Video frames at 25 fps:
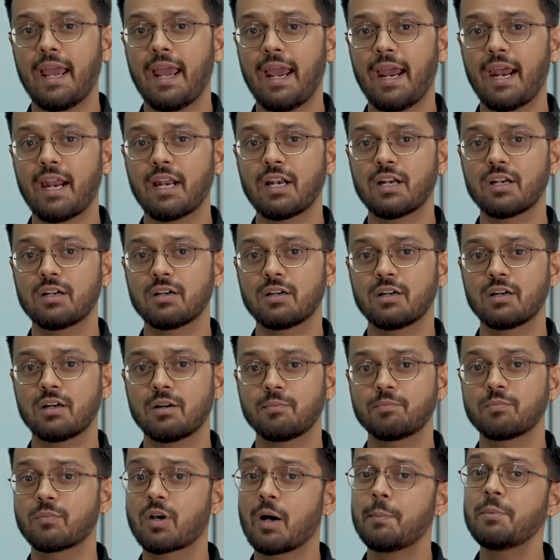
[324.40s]
And
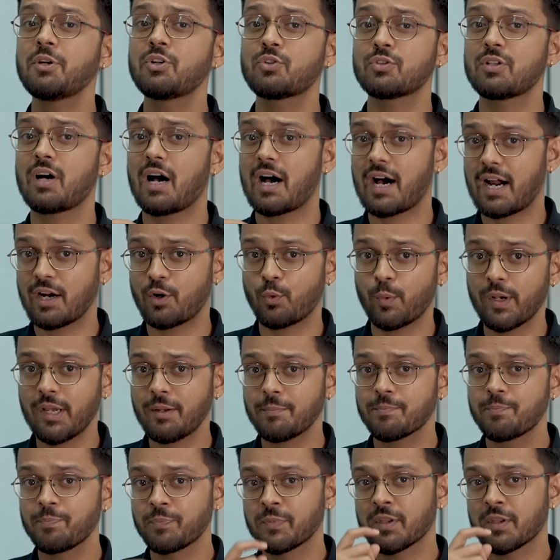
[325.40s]
coming to the hardware,